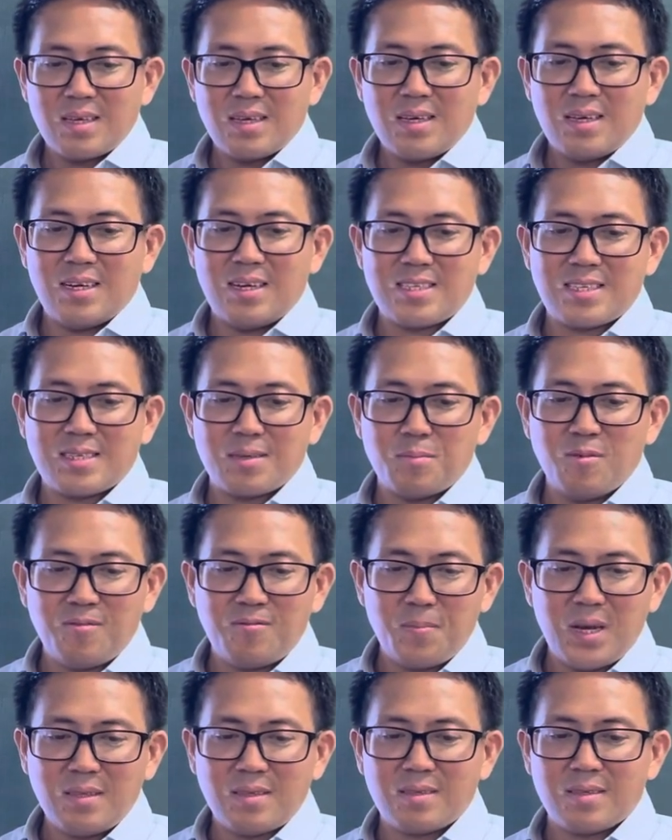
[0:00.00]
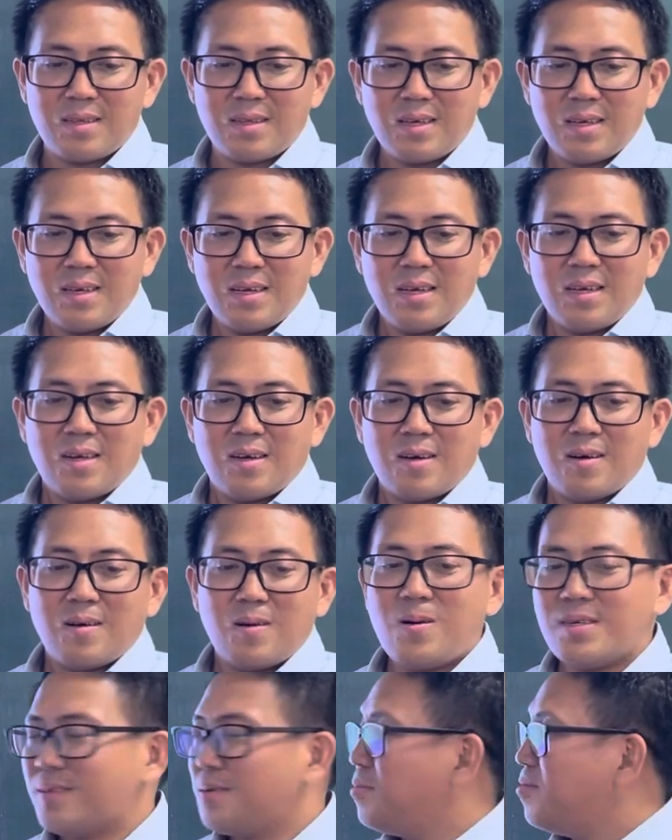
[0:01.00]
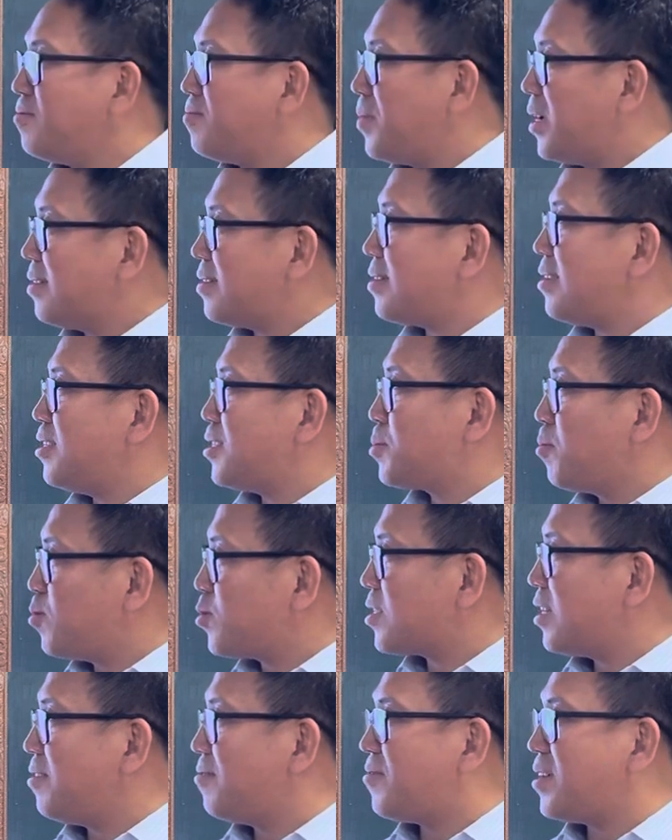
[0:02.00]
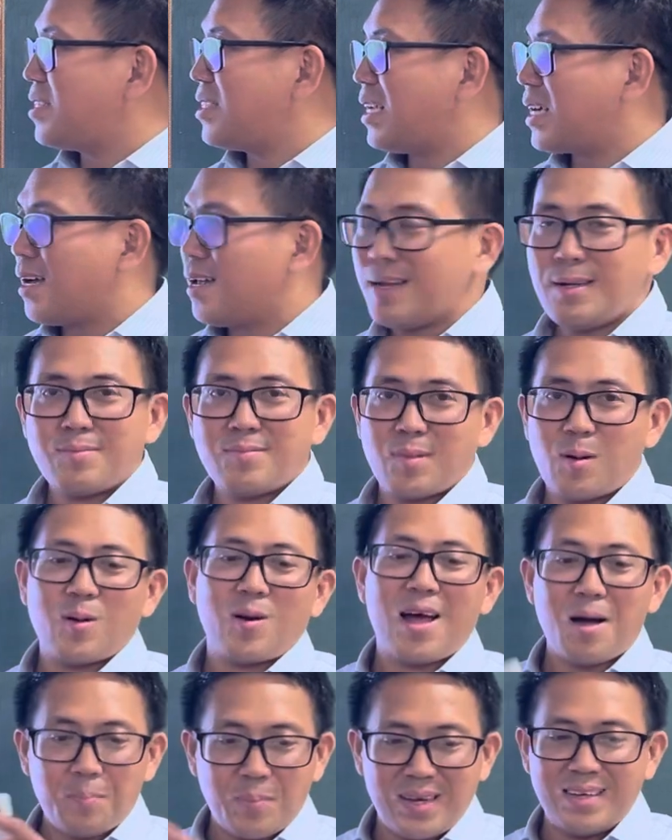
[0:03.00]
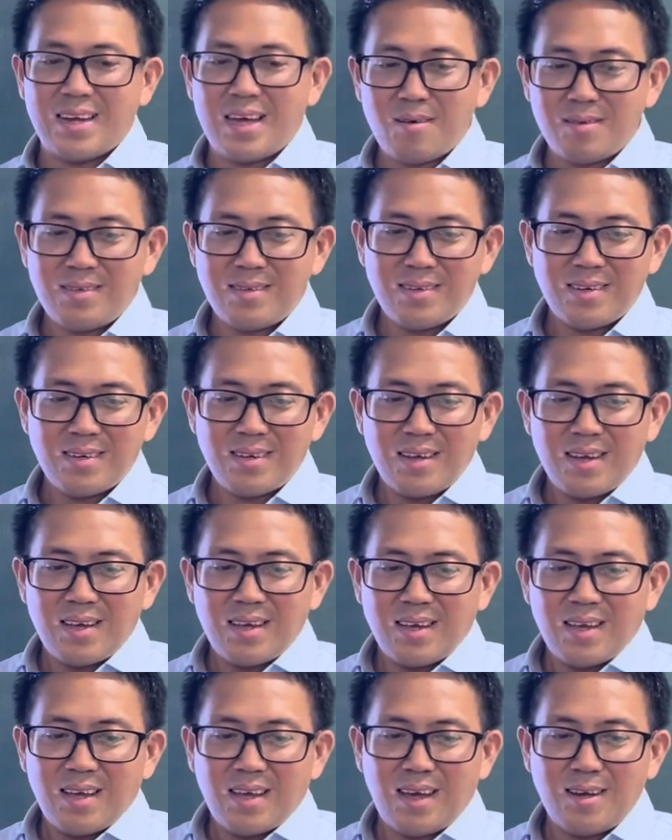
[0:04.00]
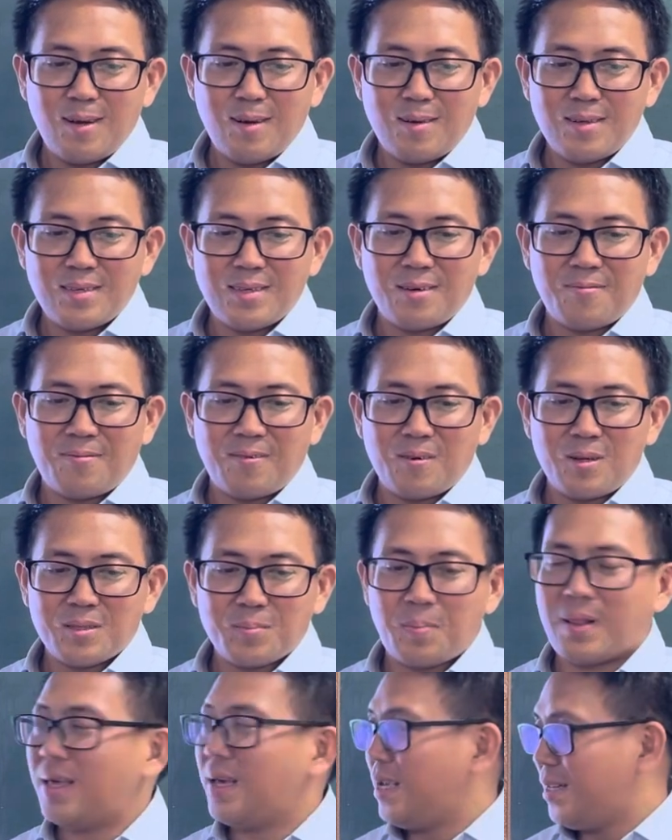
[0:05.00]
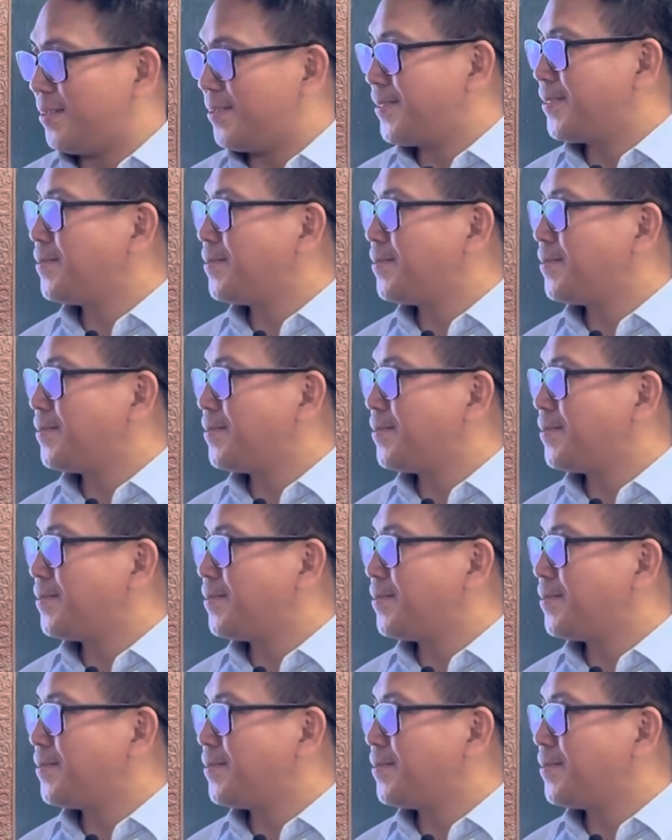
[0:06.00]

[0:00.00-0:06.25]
It is a movement, or the movement is mostly vertical or up and down along the fault plane.